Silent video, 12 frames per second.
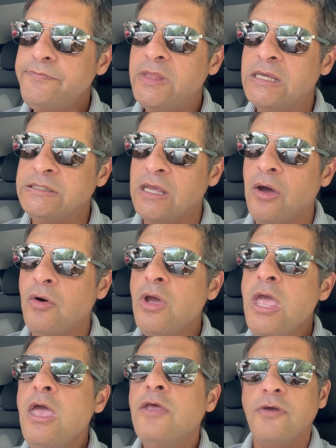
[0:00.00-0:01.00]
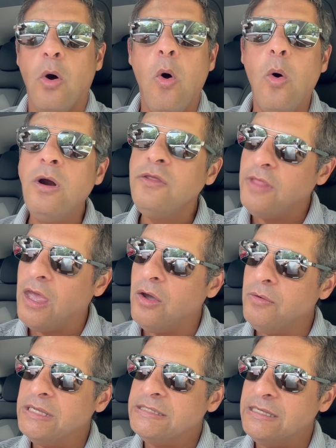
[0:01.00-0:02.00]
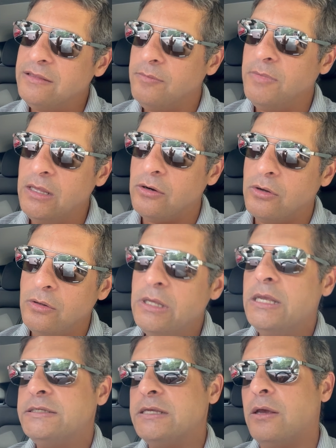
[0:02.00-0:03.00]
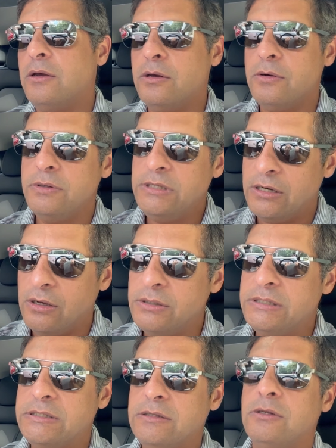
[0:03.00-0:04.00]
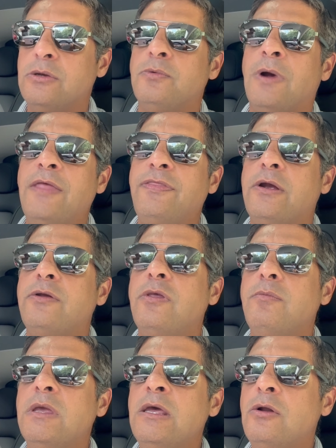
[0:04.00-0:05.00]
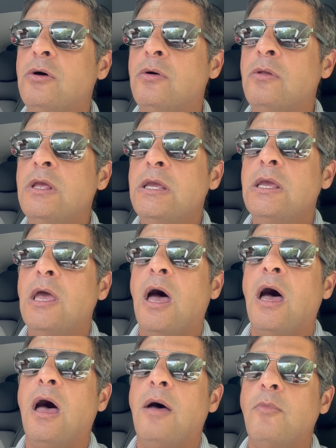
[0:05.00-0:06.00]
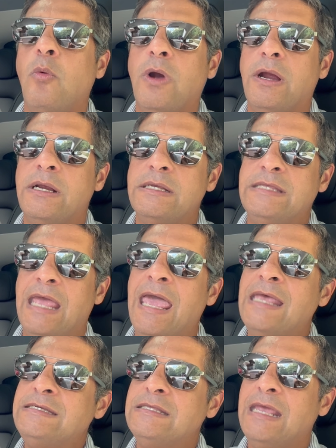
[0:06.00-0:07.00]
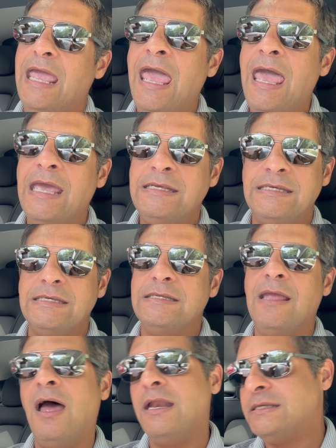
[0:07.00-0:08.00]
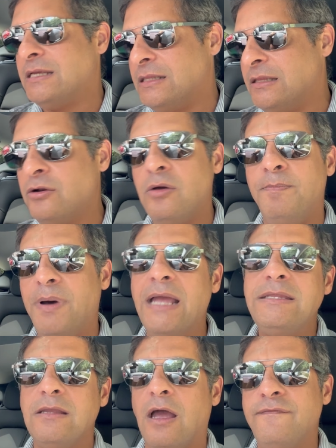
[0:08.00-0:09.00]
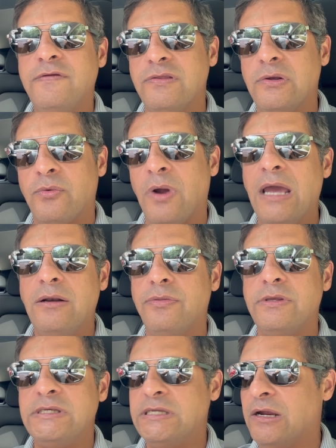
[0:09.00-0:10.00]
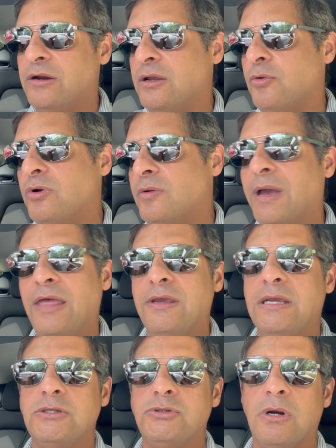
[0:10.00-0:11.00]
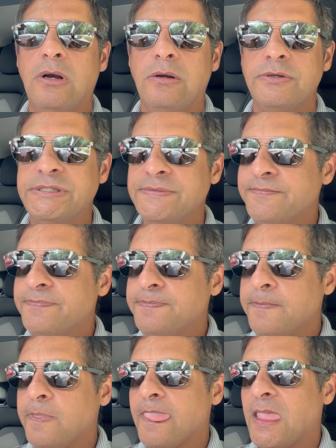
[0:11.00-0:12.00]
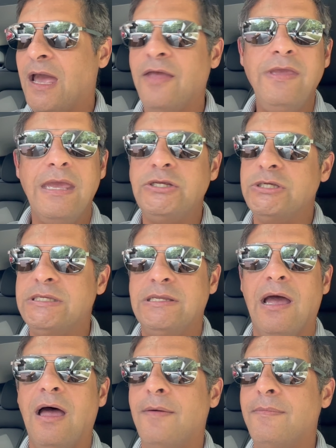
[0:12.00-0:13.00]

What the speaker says: So the horn, though, is in the middle. So, it's right there in the middle, whereas the S and the X is not. It's a little button off to the right on the steering wheel by the controls. I think it's just dumb.